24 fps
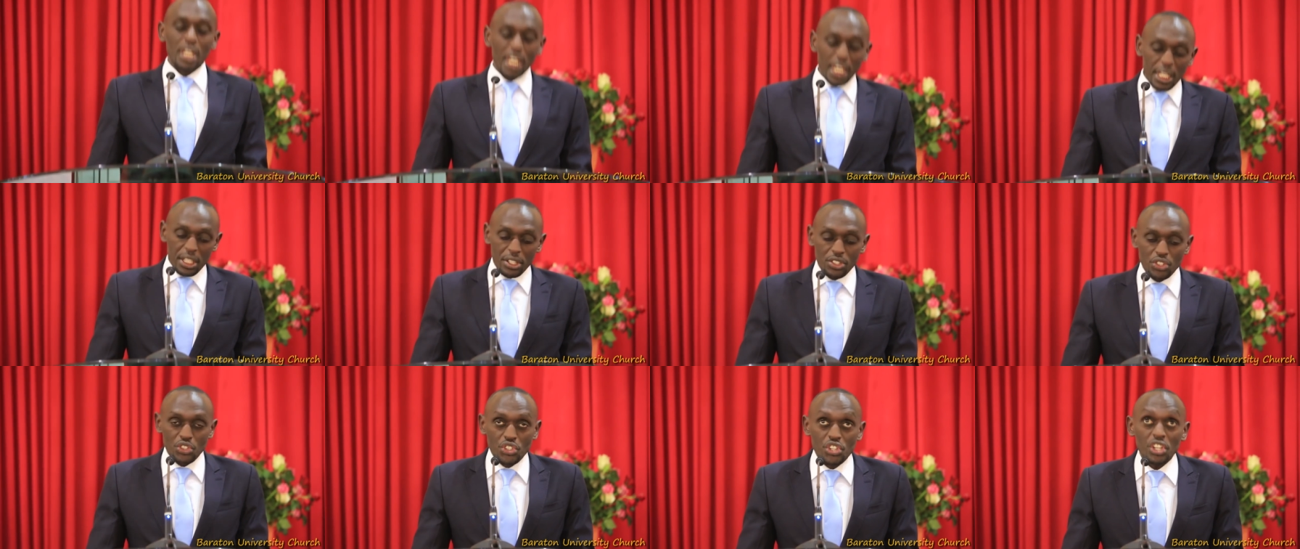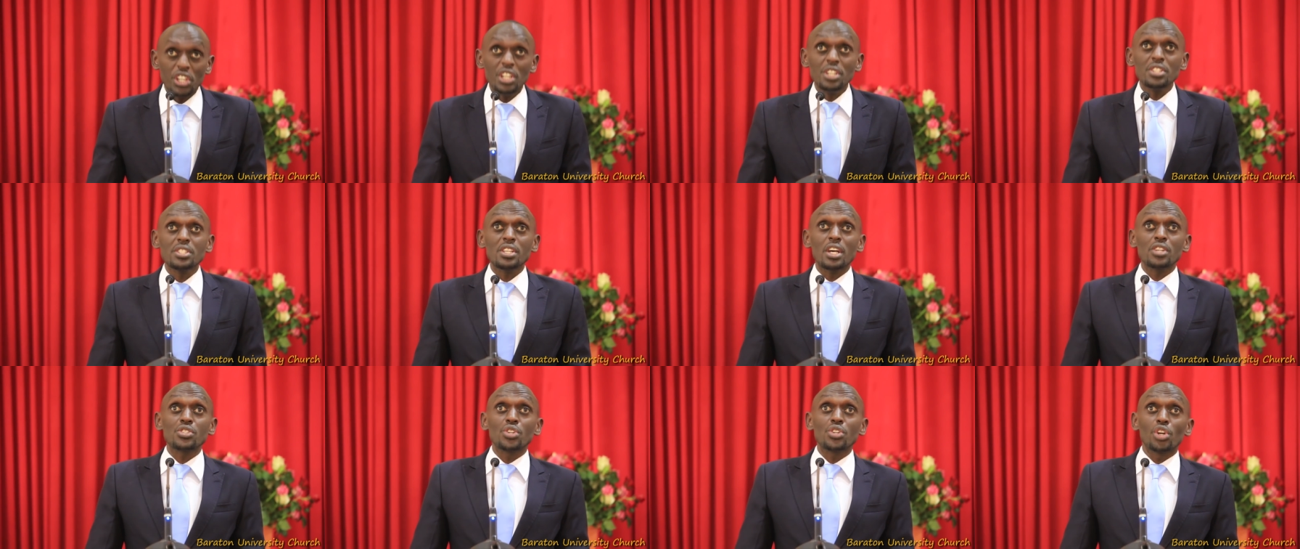And
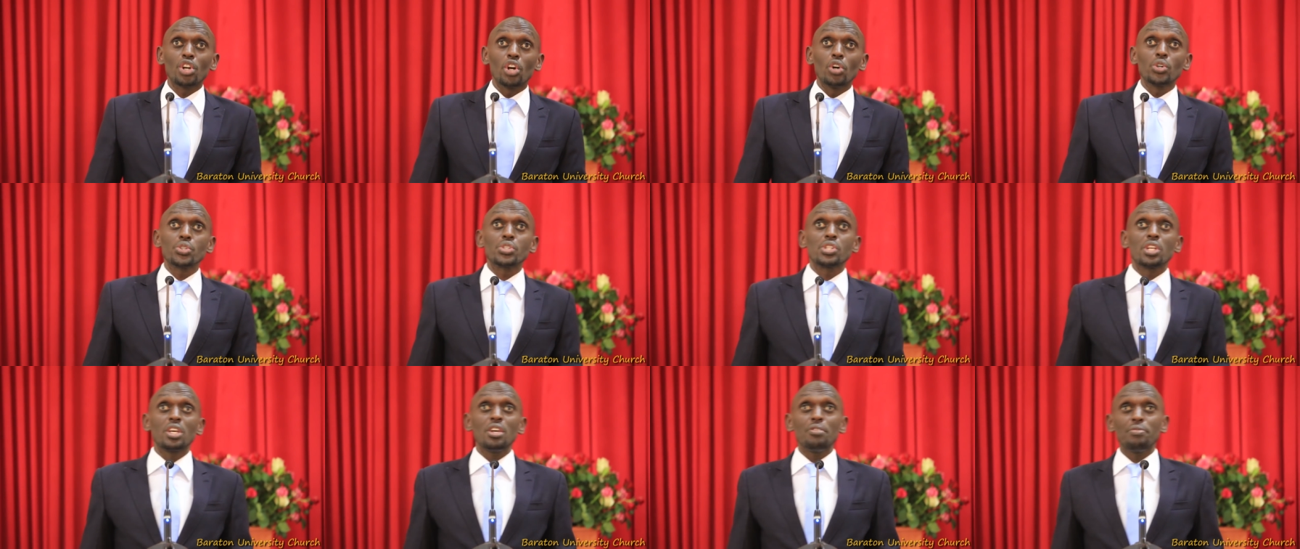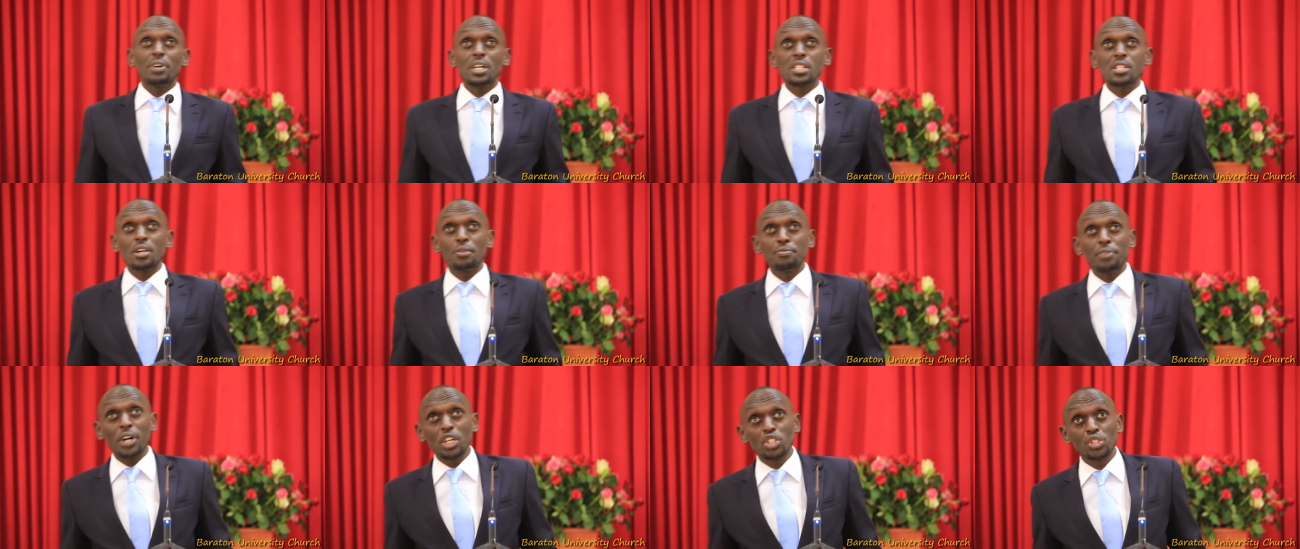Jesus rose, give us
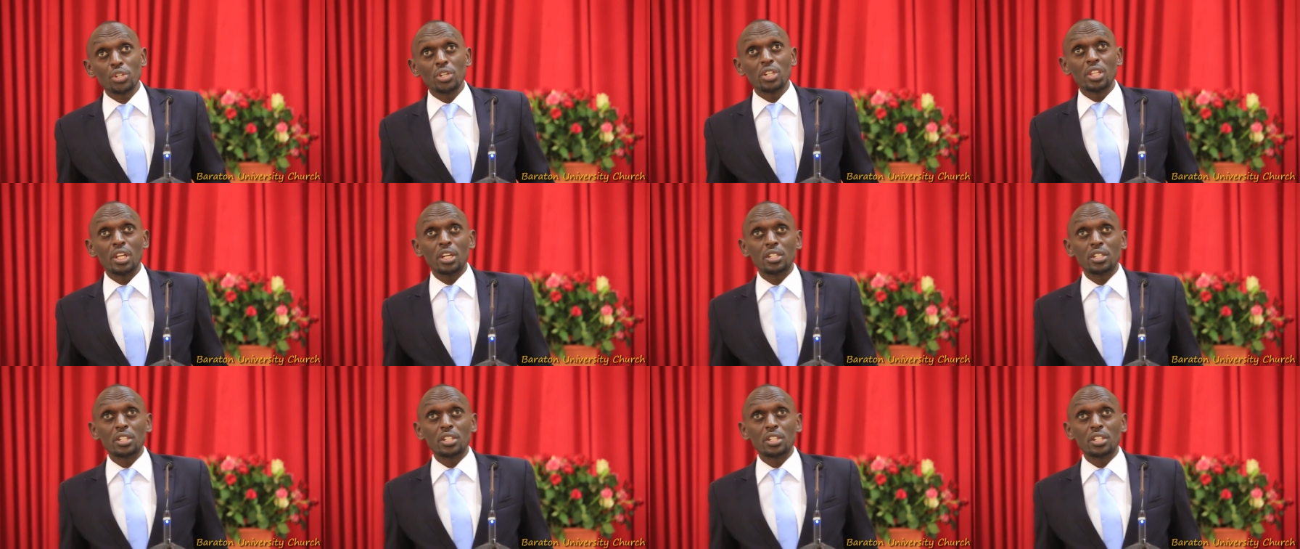a version